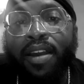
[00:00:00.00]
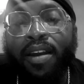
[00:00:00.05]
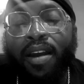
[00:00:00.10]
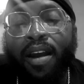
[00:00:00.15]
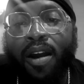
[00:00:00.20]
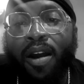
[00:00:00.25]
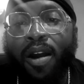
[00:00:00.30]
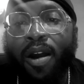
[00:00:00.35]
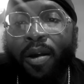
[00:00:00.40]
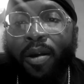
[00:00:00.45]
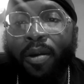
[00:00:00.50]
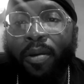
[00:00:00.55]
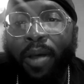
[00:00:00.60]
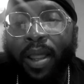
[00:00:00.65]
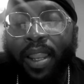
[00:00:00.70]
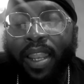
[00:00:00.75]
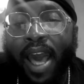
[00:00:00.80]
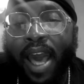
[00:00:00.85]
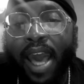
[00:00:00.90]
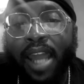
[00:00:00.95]
A
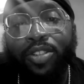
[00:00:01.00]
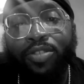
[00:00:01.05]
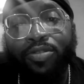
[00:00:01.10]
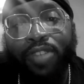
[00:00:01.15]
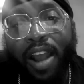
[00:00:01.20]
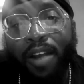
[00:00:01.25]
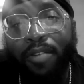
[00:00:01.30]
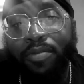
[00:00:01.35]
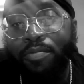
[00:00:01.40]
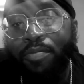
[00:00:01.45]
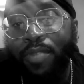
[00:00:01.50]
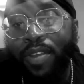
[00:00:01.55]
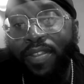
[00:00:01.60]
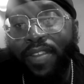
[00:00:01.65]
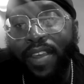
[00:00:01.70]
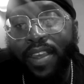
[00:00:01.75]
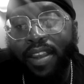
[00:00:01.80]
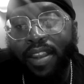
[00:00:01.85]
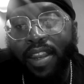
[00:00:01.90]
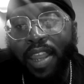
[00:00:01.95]
lot of drivers be
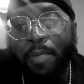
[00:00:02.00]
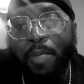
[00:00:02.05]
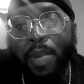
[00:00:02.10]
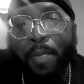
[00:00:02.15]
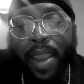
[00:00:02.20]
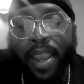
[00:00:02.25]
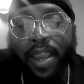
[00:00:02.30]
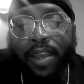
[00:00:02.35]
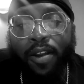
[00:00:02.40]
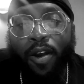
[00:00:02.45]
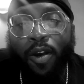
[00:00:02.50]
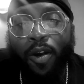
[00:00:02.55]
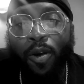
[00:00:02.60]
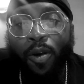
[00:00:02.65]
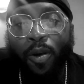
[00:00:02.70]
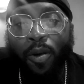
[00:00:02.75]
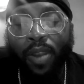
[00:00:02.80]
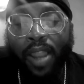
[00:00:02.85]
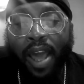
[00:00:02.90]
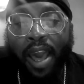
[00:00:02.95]
thinking they be making a
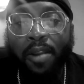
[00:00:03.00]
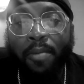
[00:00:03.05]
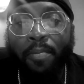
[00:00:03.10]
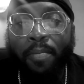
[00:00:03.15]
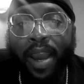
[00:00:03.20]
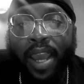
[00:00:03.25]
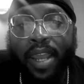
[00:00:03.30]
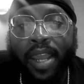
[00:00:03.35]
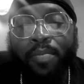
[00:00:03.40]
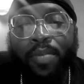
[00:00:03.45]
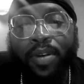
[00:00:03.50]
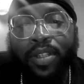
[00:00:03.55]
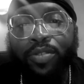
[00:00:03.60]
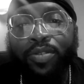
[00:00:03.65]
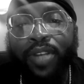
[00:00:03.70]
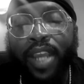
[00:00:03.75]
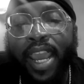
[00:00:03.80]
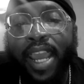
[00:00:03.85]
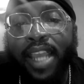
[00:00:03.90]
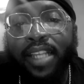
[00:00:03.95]
whole lot of money, but you
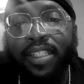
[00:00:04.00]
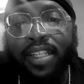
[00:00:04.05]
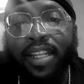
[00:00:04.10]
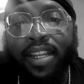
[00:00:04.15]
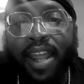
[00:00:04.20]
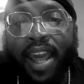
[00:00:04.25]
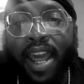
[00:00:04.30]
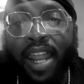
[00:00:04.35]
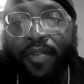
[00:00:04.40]
actually not.